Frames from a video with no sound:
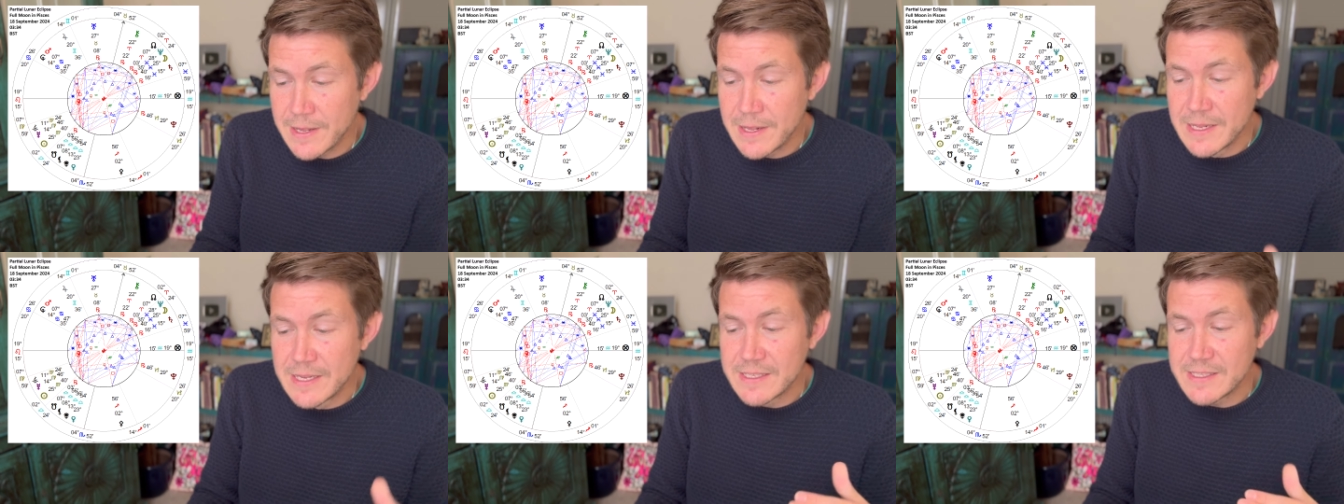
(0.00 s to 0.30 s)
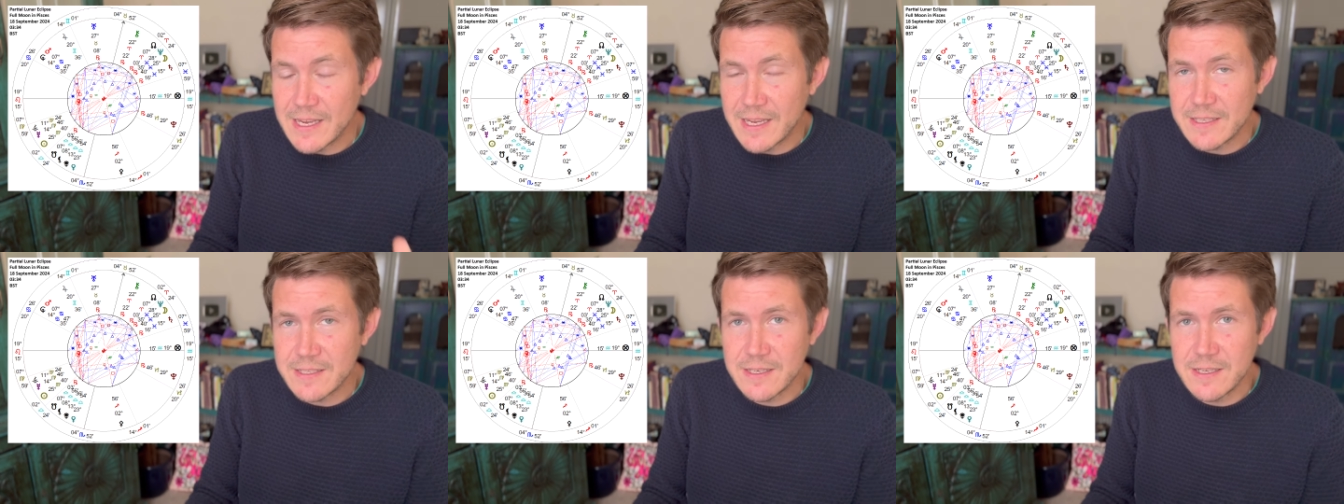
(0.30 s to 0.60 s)

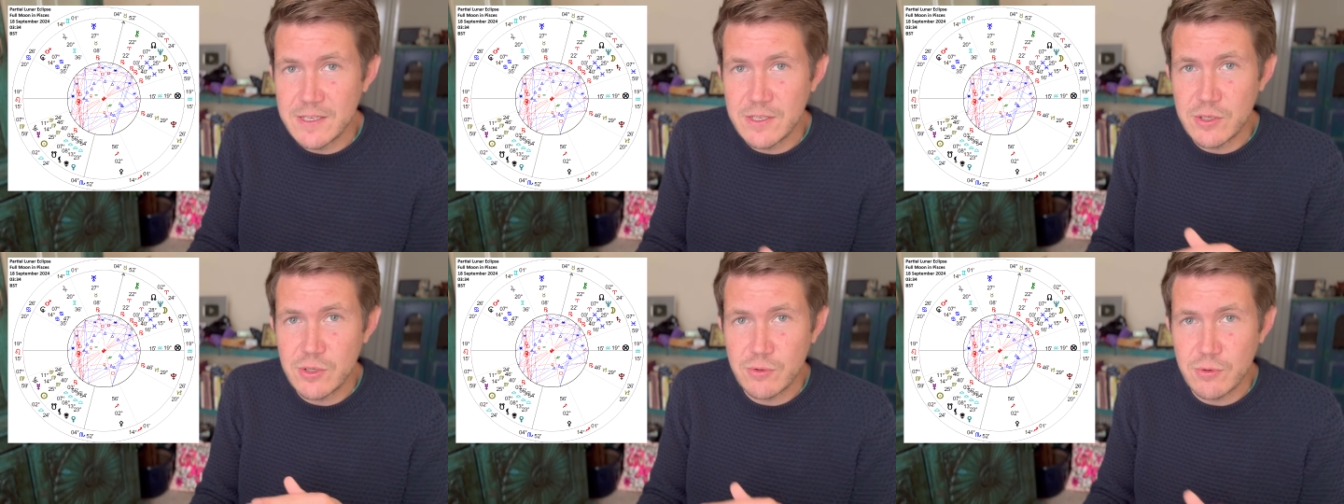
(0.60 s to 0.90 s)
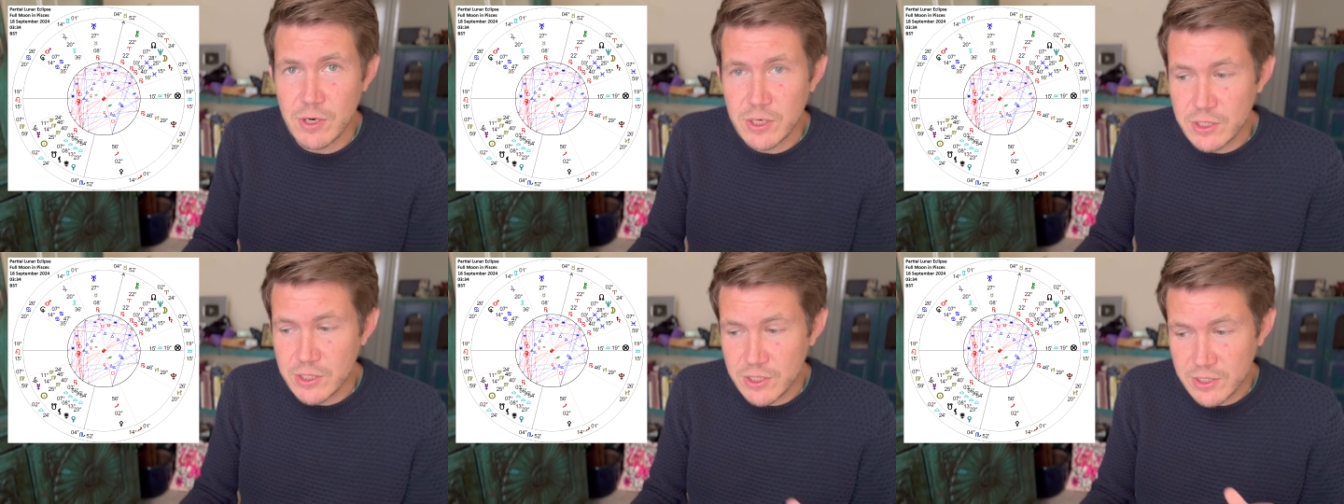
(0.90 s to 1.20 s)
Saturn is
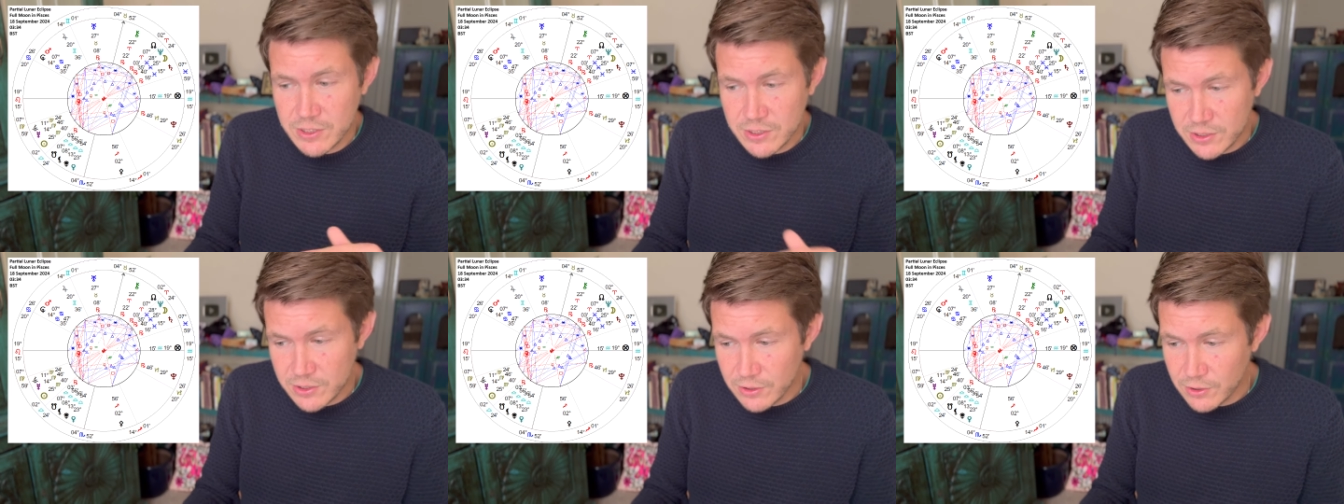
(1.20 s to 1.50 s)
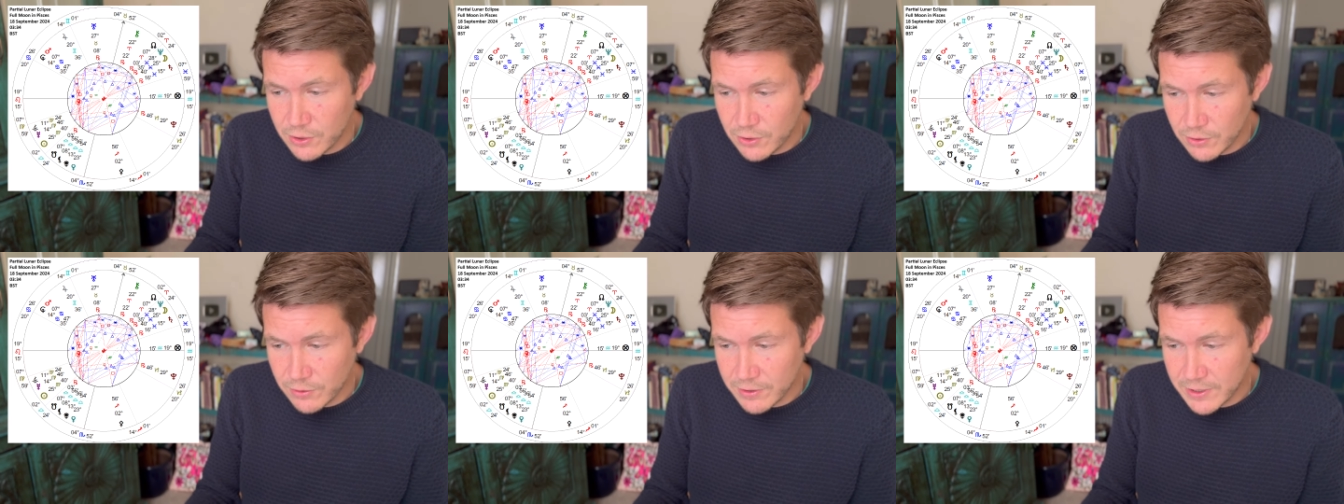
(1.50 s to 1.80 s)
structure and
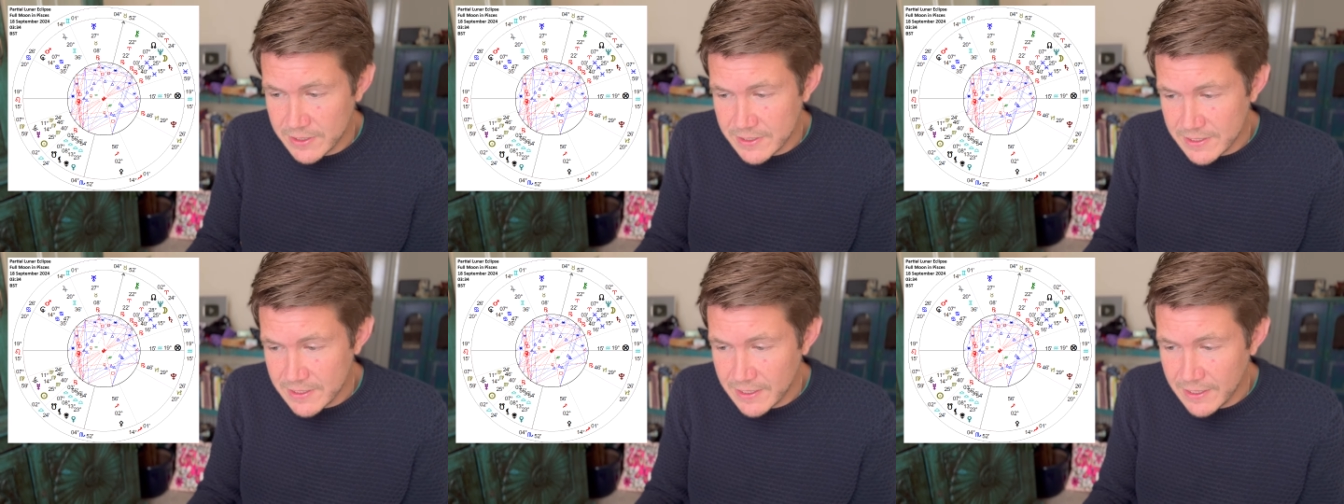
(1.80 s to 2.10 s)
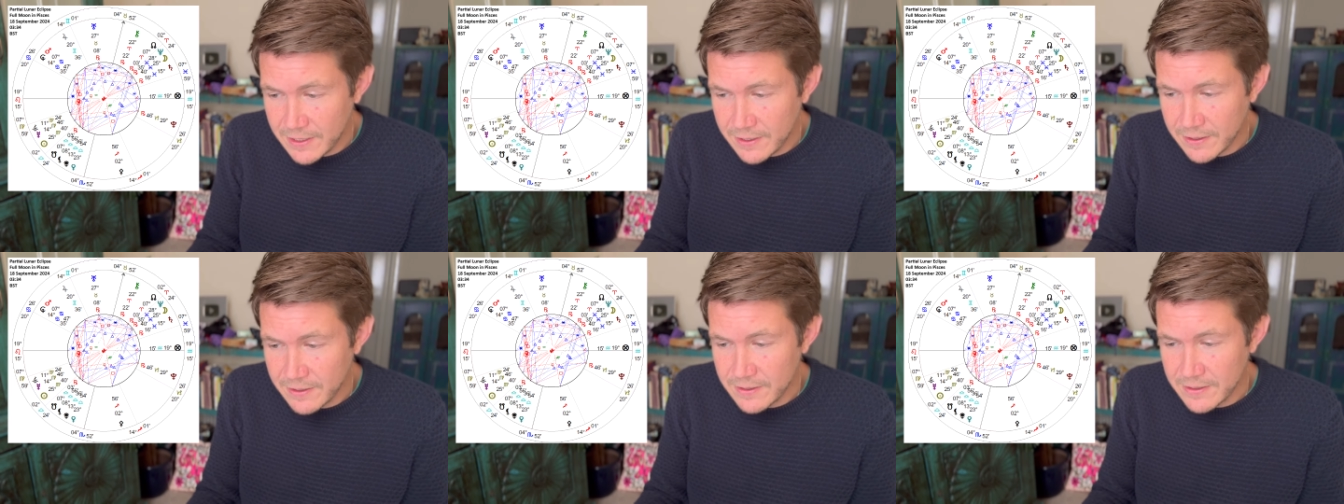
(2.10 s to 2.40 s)

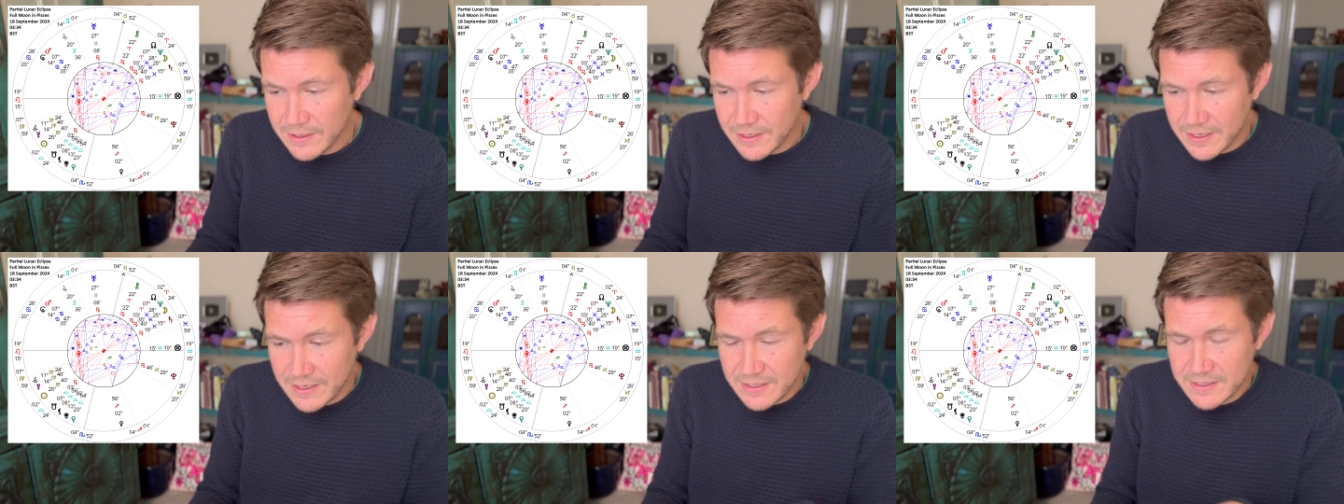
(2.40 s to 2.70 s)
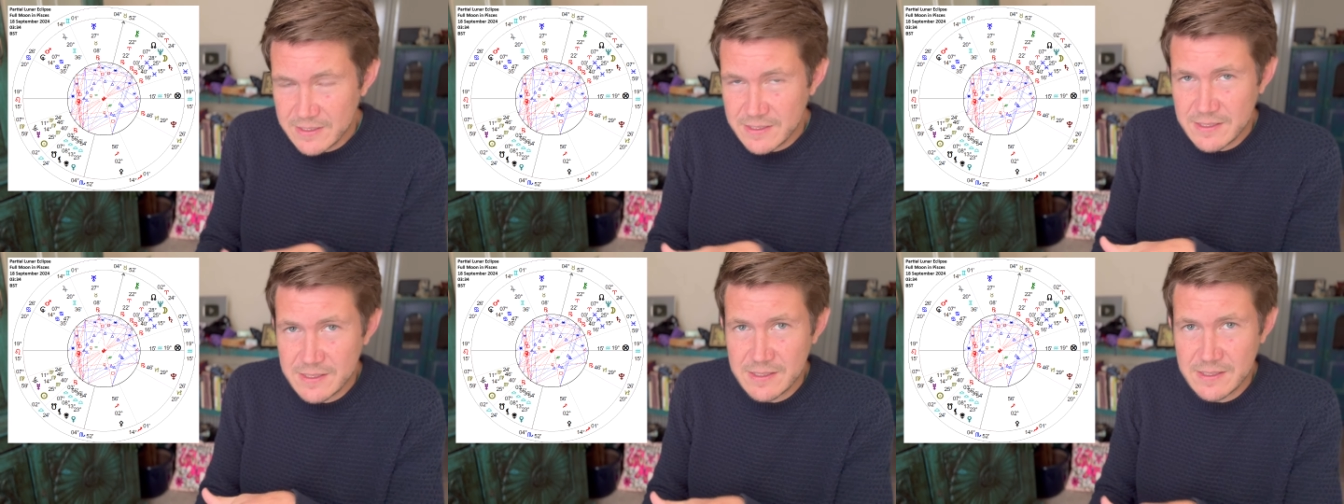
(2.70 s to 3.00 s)
security,
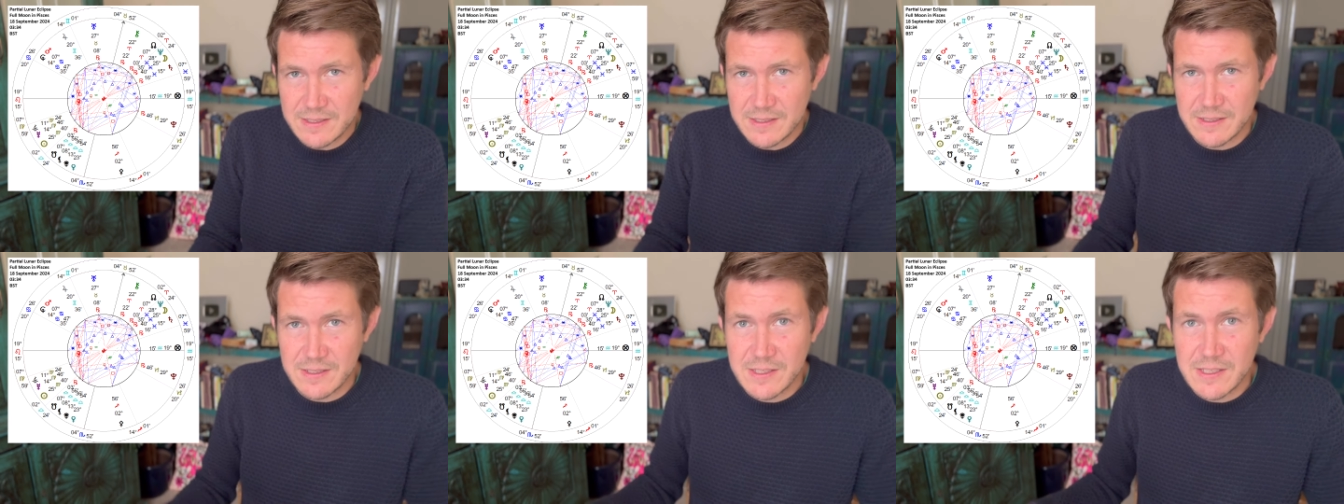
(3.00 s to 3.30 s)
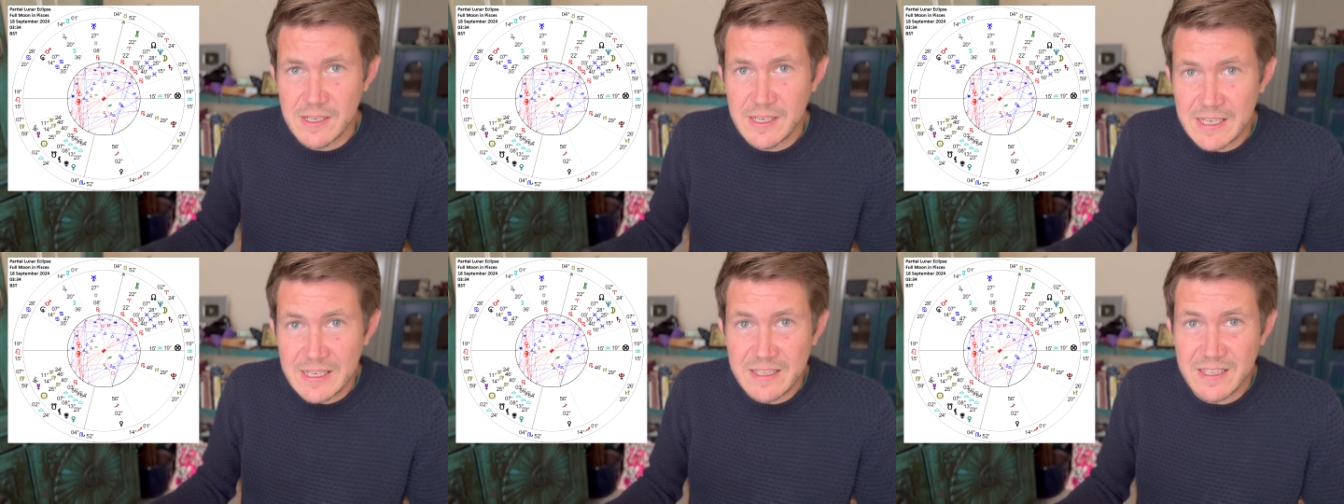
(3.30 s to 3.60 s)
it's
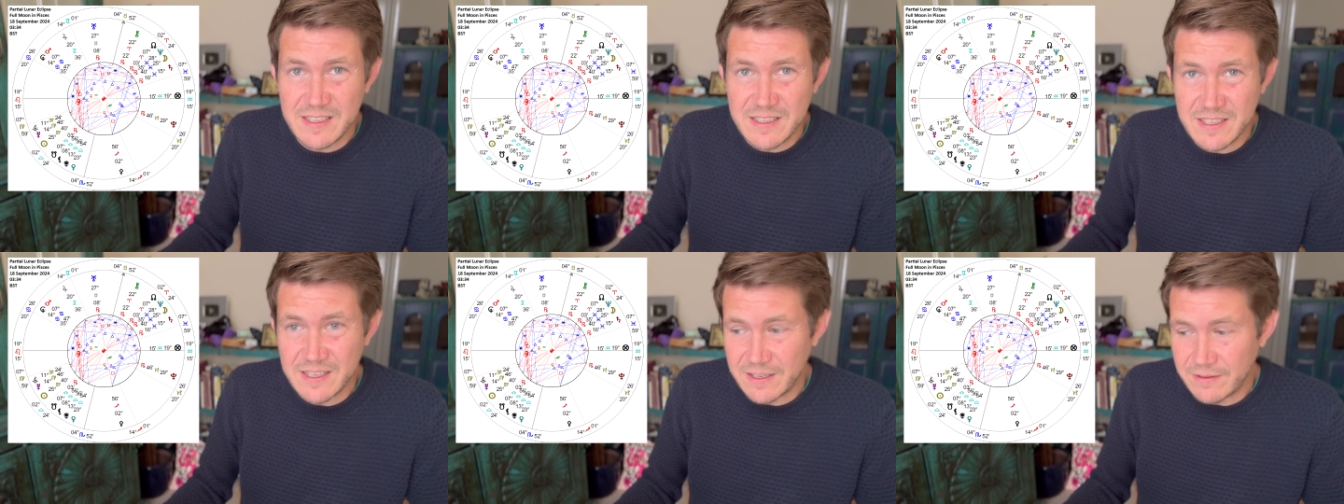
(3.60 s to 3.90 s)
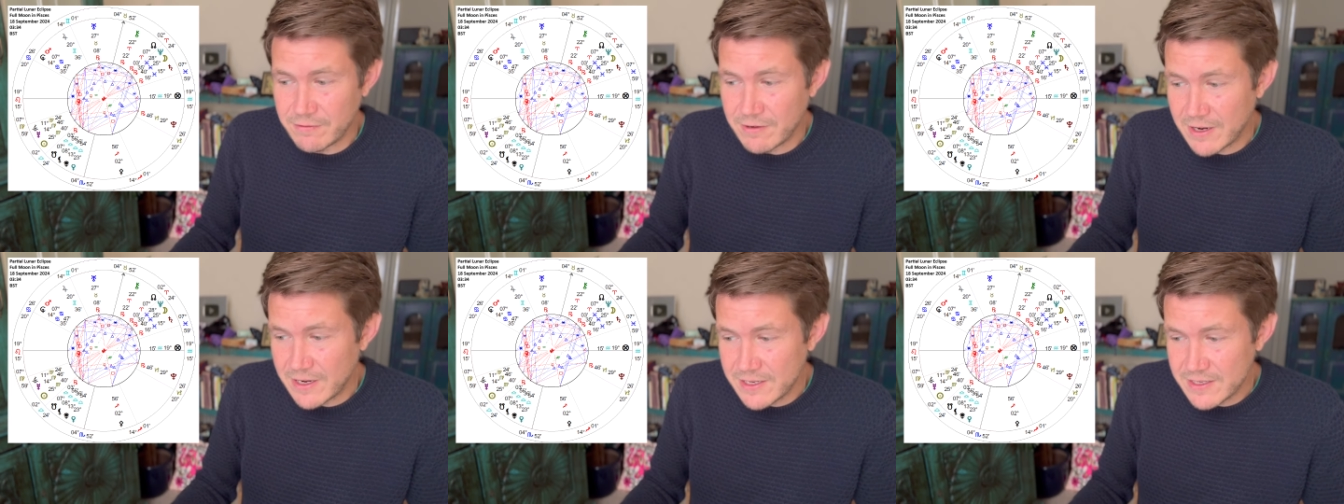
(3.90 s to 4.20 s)
solidity,
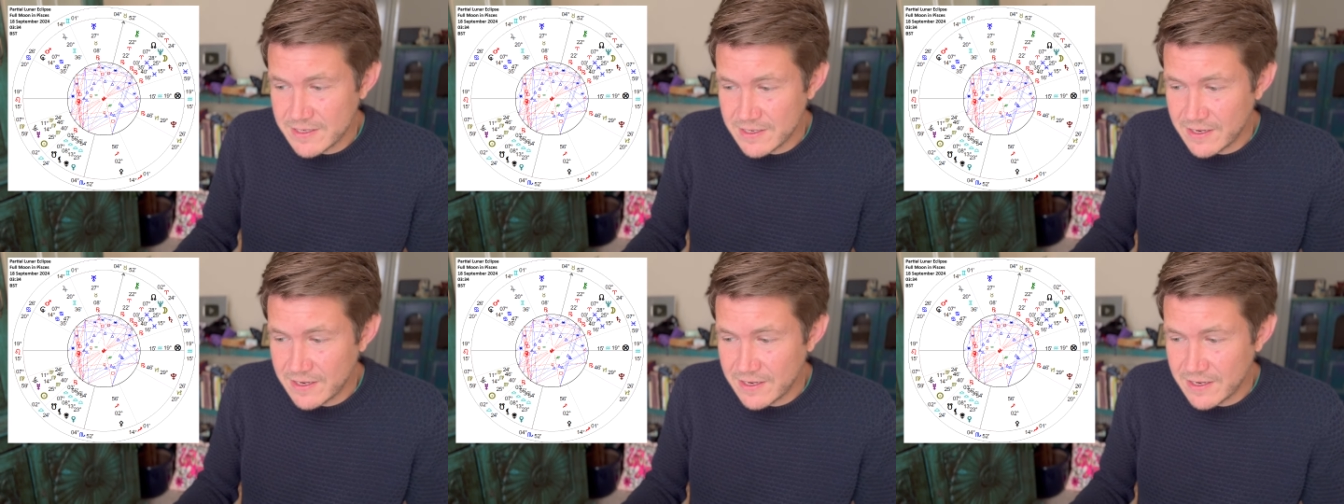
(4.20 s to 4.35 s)
right?